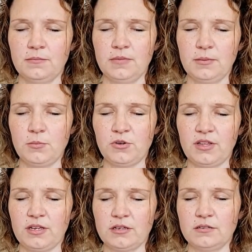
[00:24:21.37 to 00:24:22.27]
maybe more
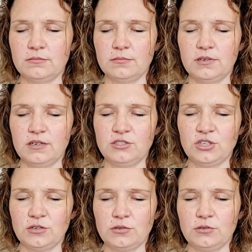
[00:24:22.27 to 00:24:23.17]
like a, a
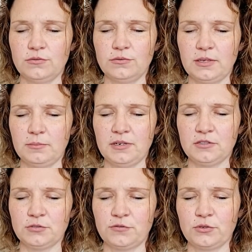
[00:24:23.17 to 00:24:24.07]
jungle that
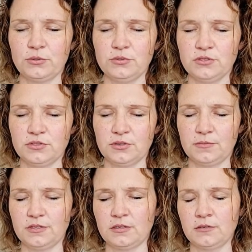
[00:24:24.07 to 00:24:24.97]
bears fruit or
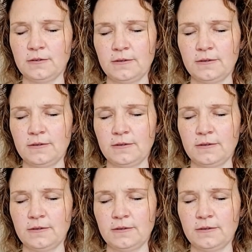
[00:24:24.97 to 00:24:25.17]
something